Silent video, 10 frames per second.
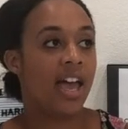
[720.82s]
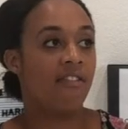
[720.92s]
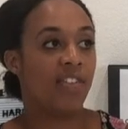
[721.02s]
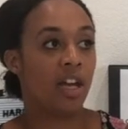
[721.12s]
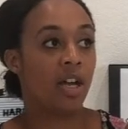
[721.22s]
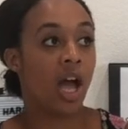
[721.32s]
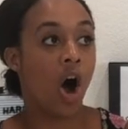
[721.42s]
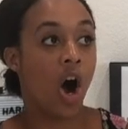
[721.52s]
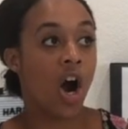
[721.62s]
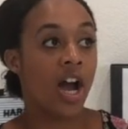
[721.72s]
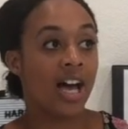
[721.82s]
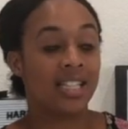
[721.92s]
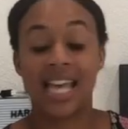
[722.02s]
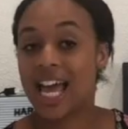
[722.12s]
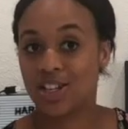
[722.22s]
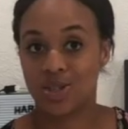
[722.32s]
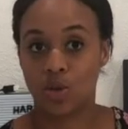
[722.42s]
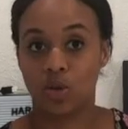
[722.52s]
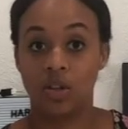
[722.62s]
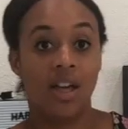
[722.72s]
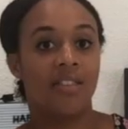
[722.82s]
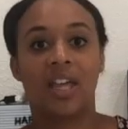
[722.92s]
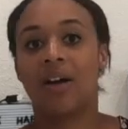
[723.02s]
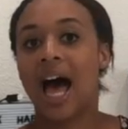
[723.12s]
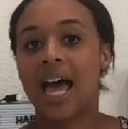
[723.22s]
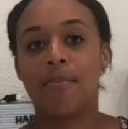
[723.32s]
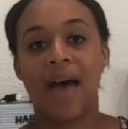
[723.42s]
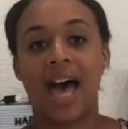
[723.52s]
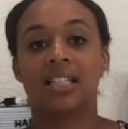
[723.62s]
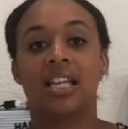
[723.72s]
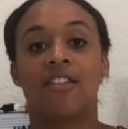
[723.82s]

If they are a tech school, their iPads.